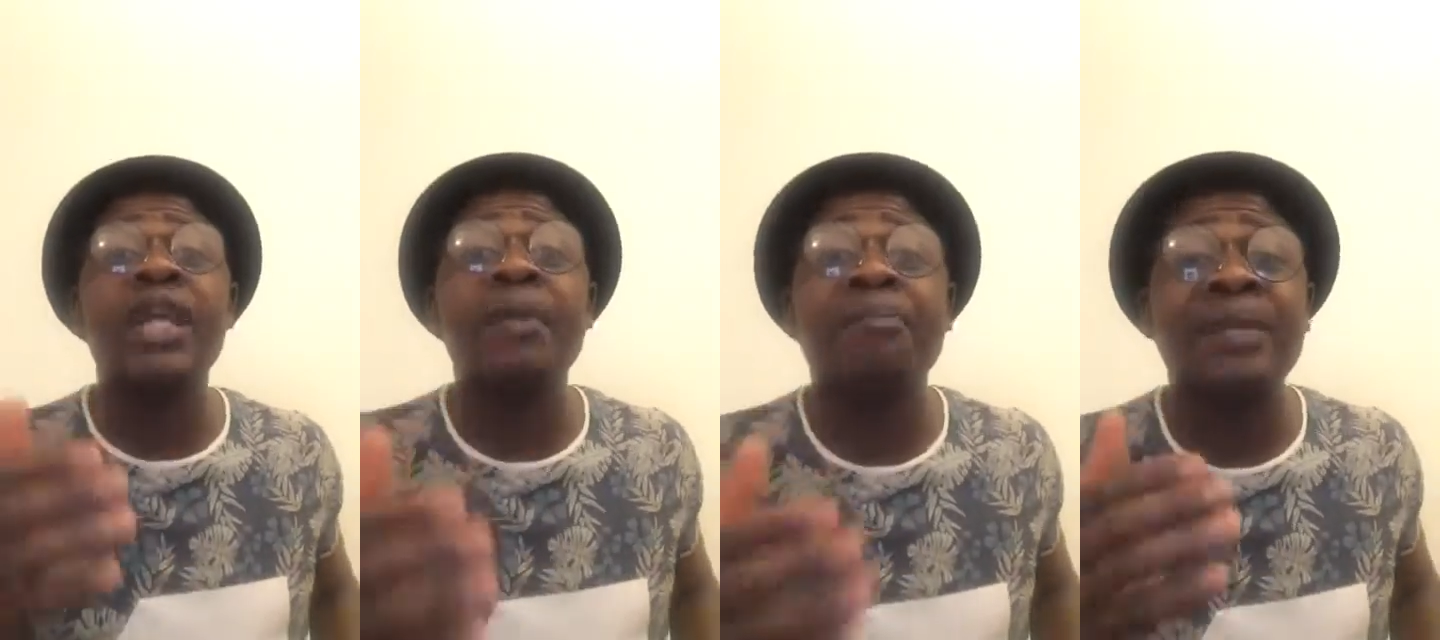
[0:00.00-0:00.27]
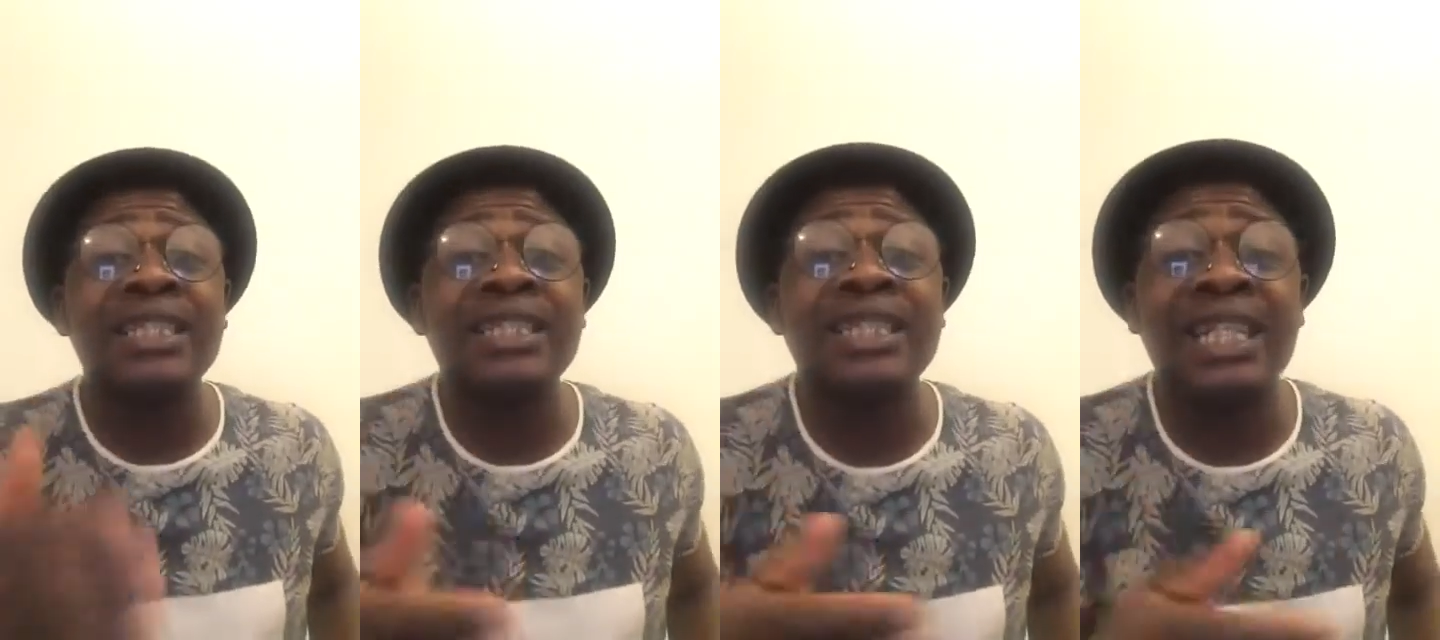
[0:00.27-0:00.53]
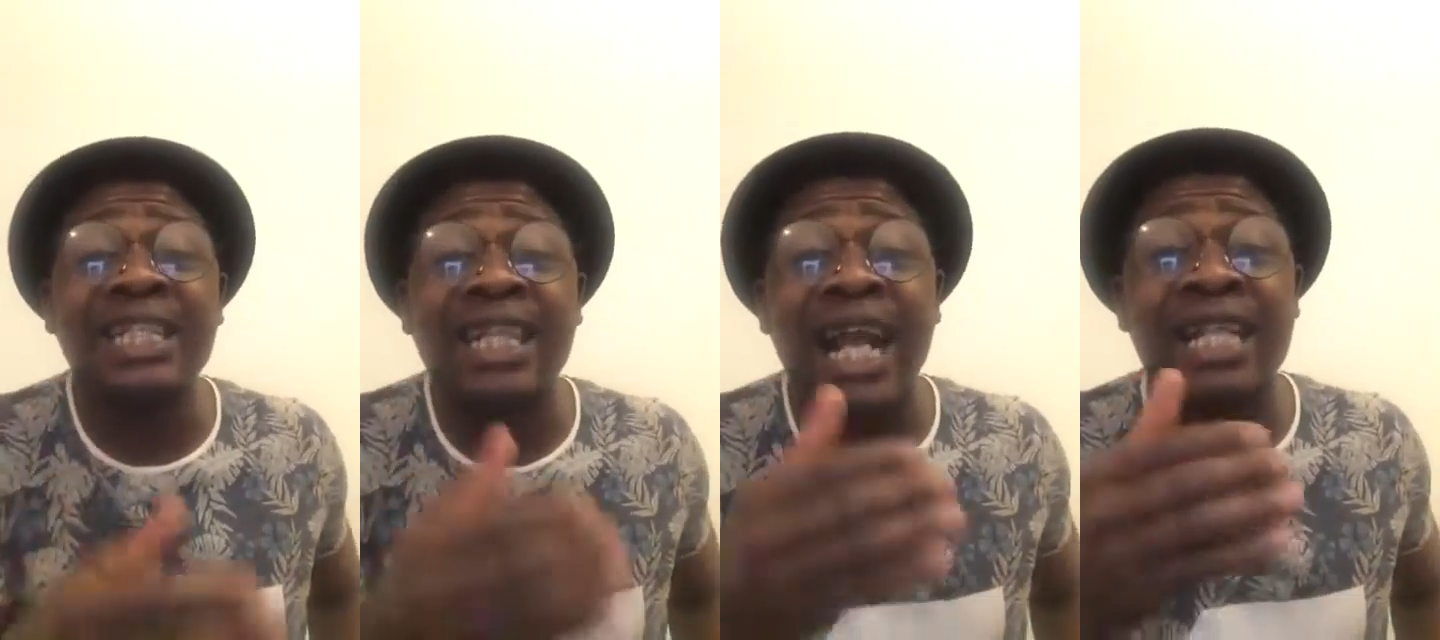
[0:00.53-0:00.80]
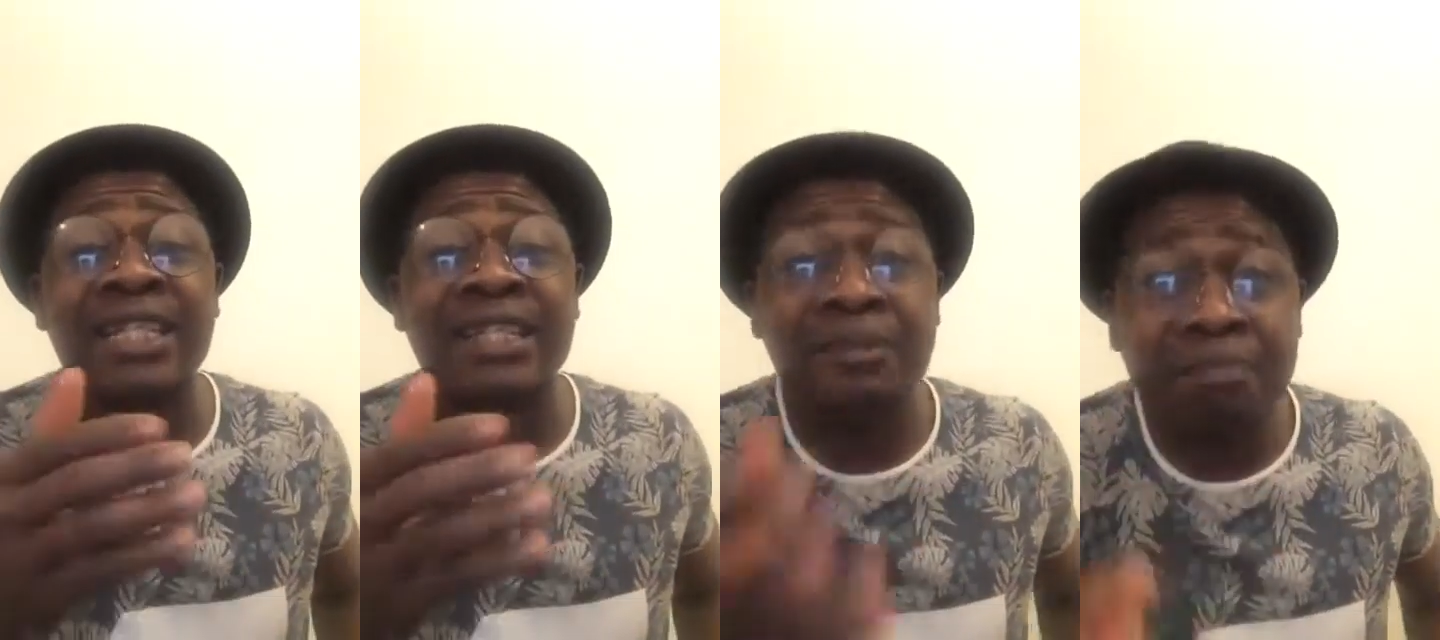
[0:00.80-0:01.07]
a president
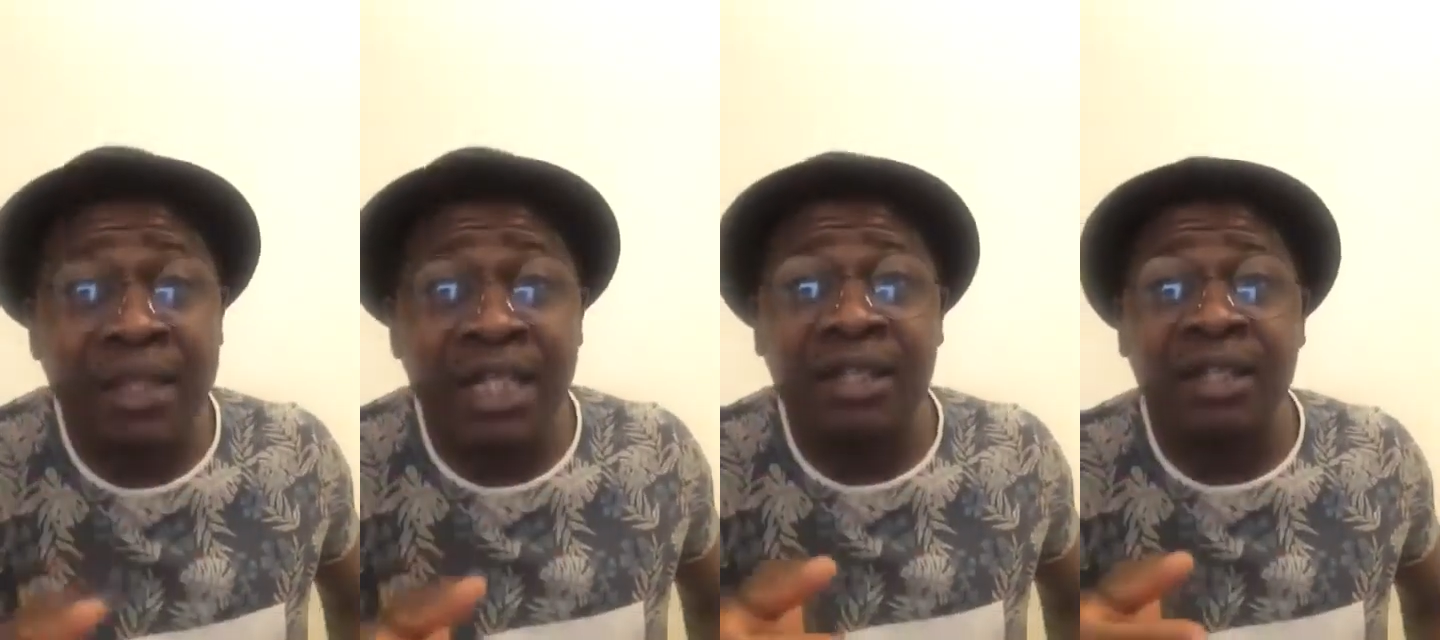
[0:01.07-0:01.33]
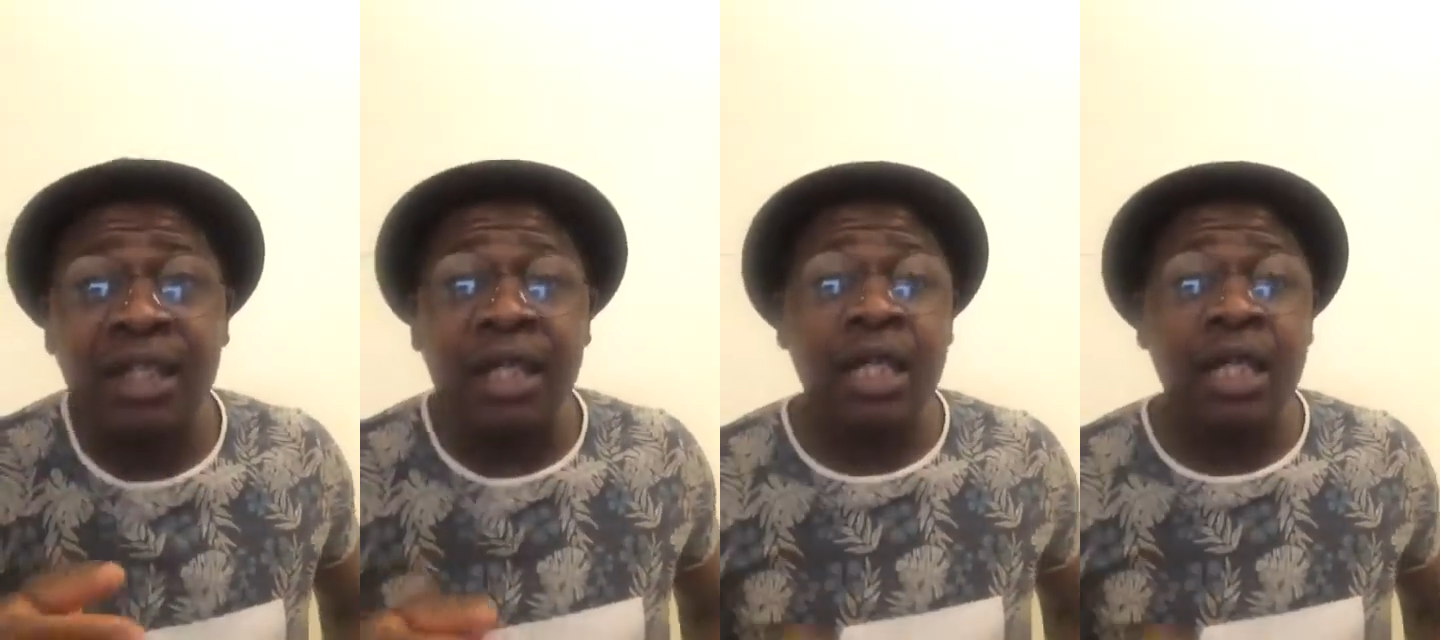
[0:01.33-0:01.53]
can speak.